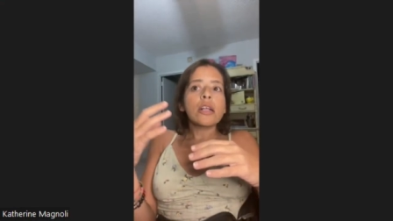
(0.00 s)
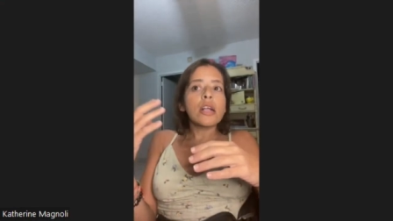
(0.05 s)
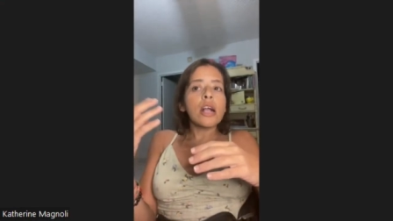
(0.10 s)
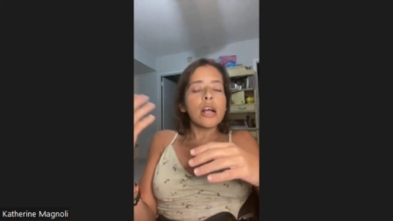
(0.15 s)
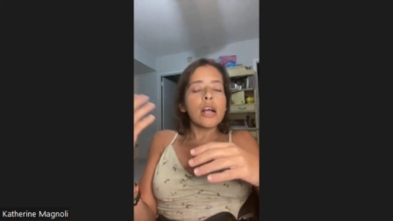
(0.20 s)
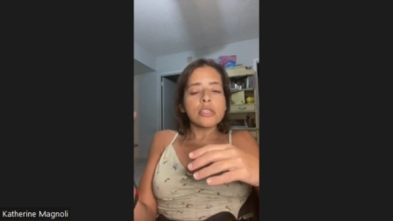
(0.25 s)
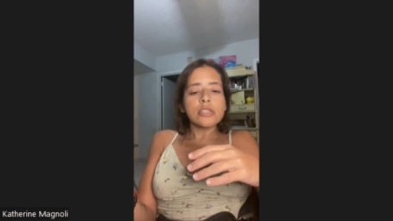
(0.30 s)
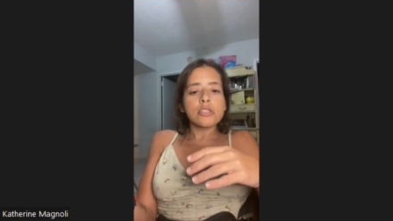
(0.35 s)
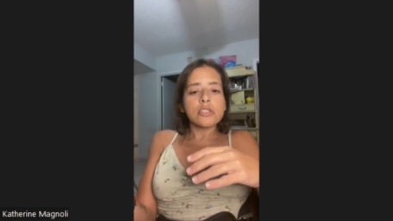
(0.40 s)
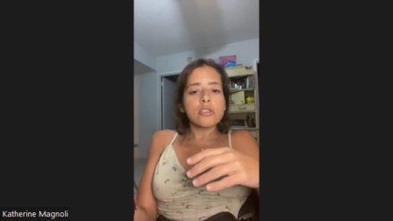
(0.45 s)

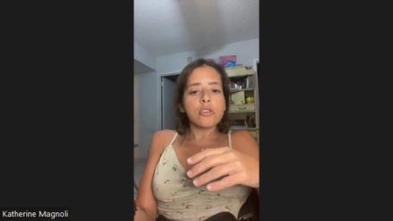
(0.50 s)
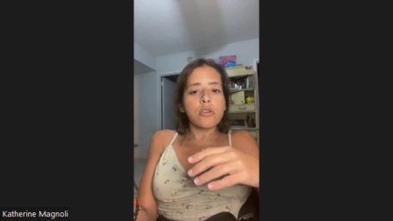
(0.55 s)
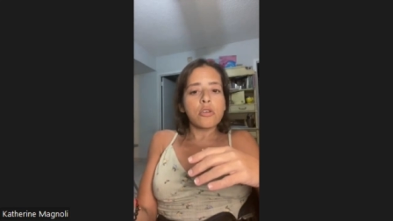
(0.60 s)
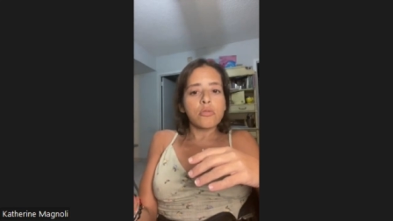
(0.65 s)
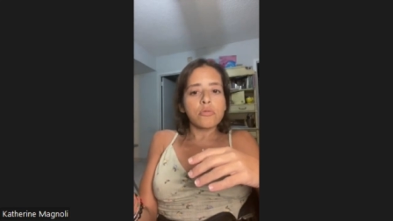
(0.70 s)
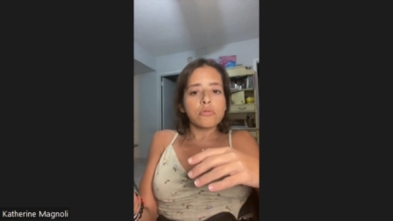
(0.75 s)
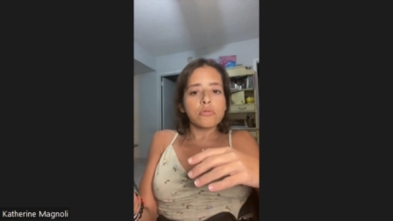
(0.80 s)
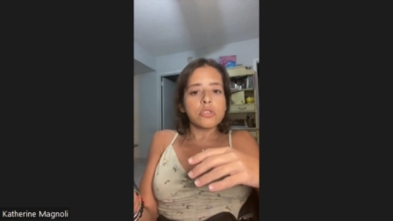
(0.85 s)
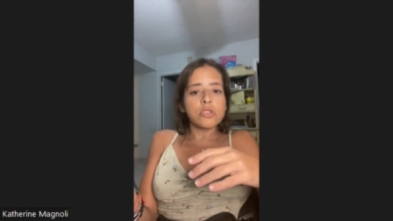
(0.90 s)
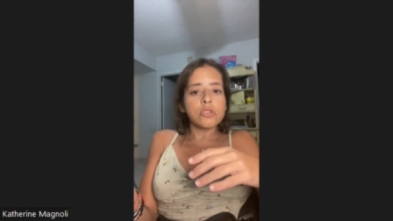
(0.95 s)
got to
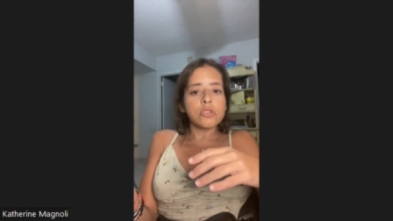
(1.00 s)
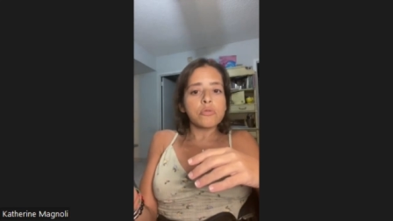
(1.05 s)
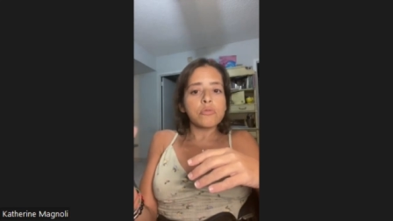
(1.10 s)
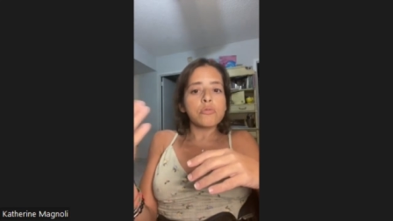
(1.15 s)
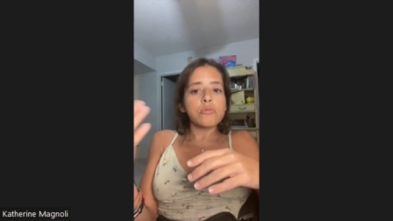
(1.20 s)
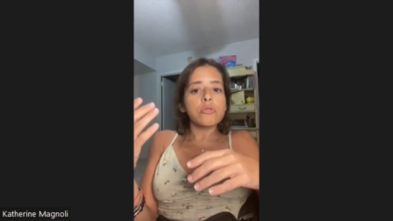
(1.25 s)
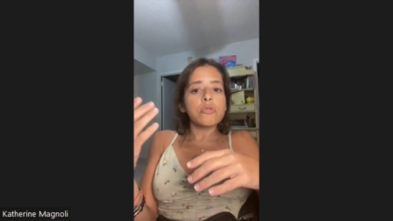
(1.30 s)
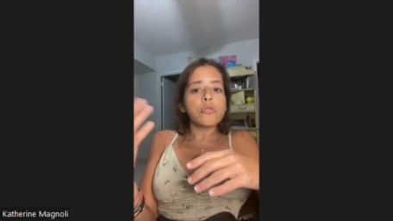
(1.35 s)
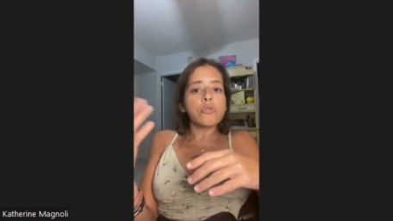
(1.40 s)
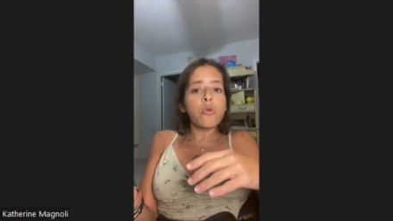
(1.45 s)
go to
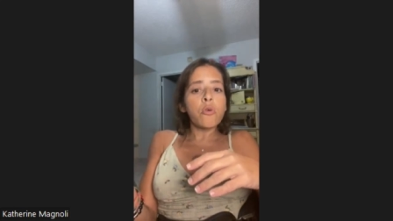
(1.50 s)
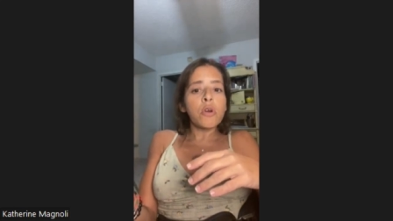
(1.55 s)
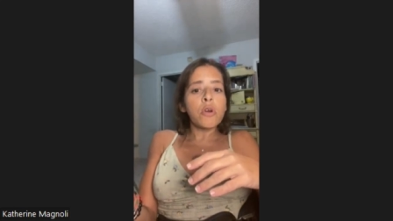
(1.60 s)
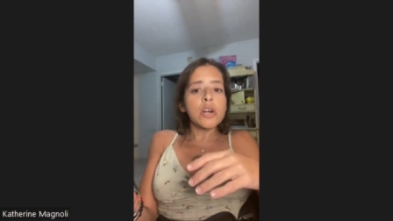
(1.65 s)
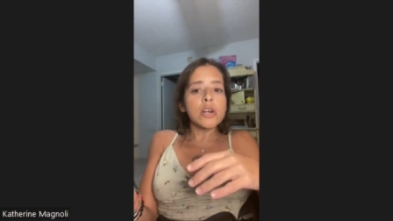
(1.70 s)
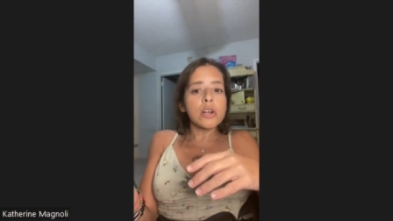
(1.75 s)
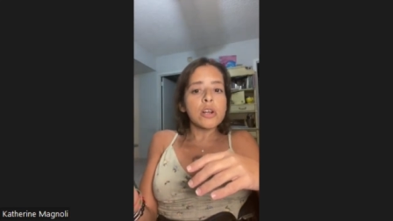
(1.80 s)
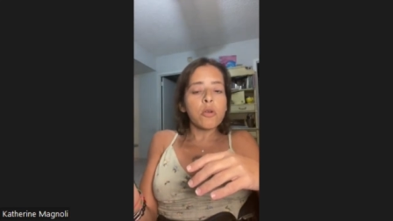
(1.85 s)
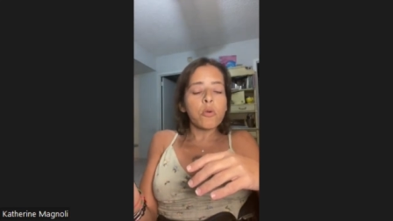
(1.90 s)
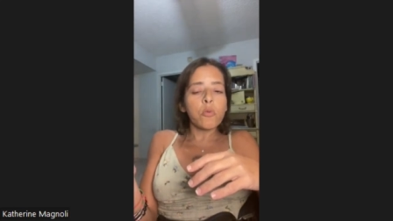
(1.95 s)
new
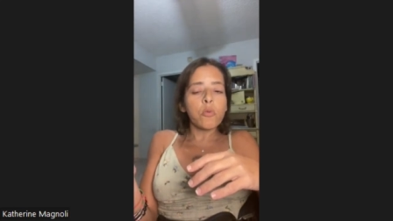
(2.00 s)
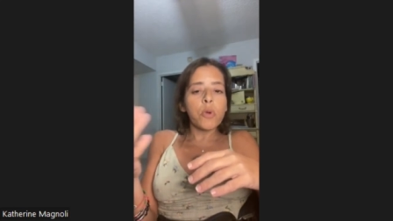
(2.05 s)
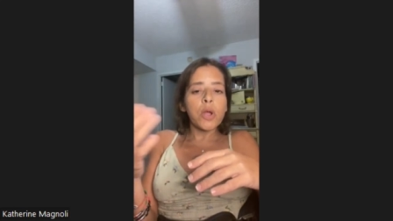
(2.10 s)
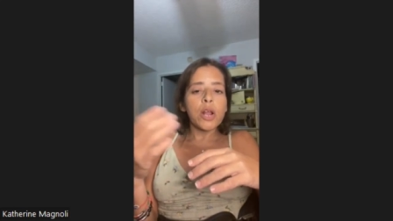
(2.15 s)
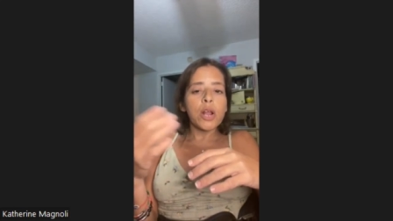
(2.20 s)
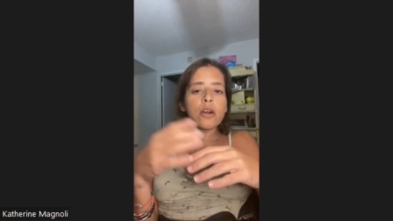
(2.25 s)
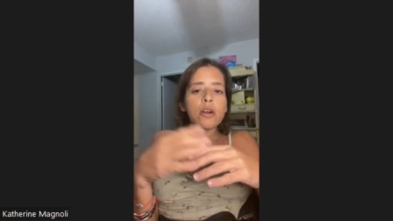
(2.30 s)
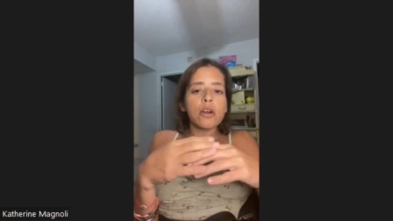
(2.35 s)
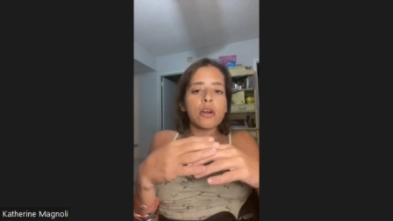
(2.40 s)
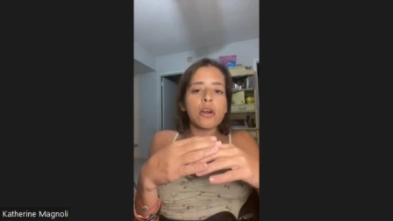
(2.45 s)
york
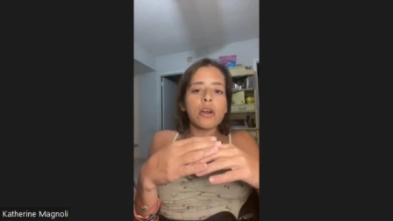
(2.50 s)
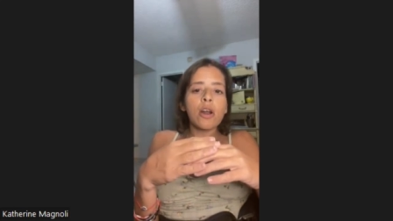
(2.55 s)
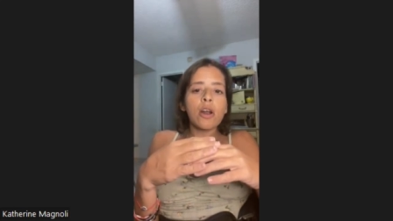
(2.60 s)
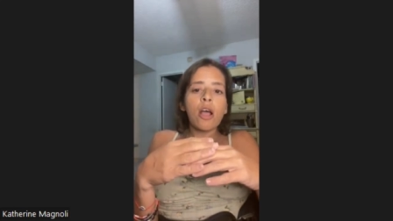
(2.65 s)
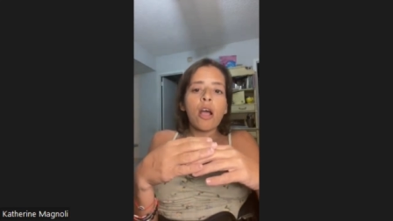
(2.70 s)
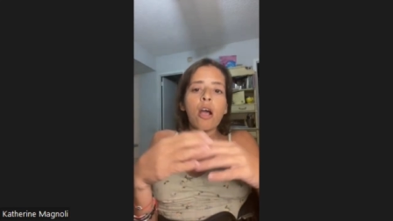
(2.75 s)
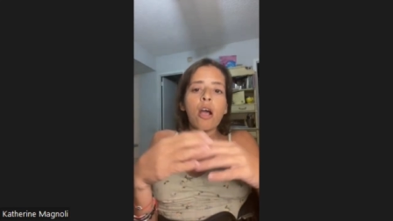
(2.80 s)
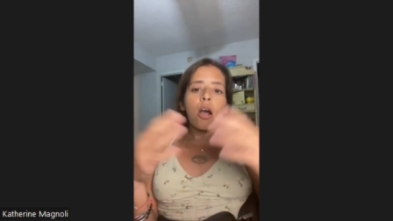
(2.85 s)
where